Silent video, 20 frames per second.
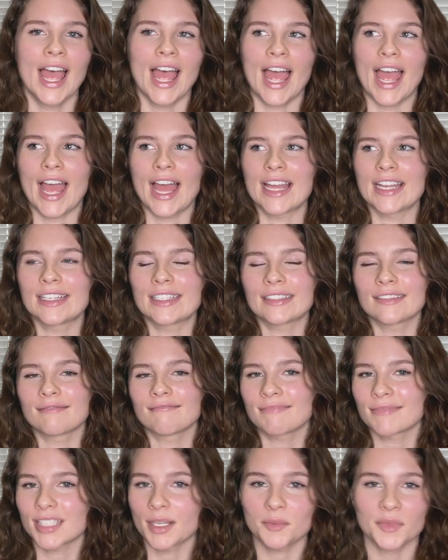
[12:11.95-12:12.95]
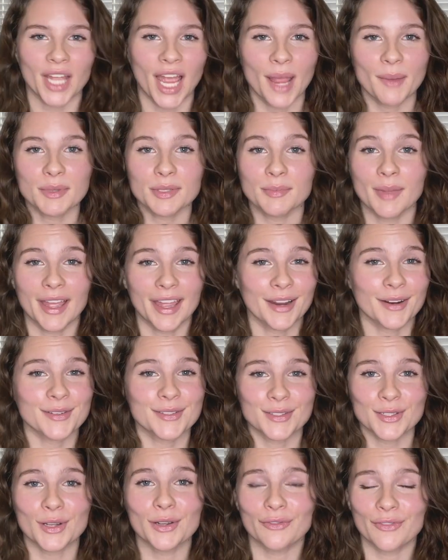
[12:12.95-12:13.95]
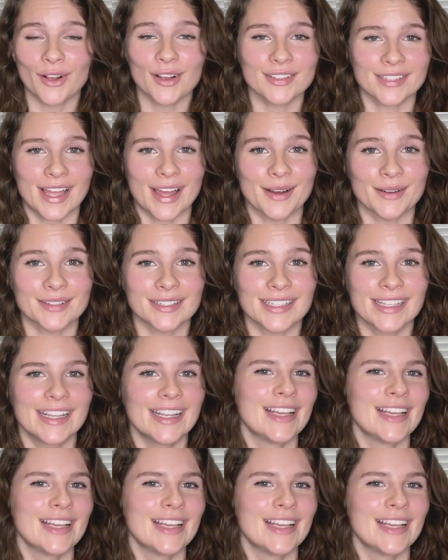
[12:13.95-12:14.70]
and sometimes my hair still falls out.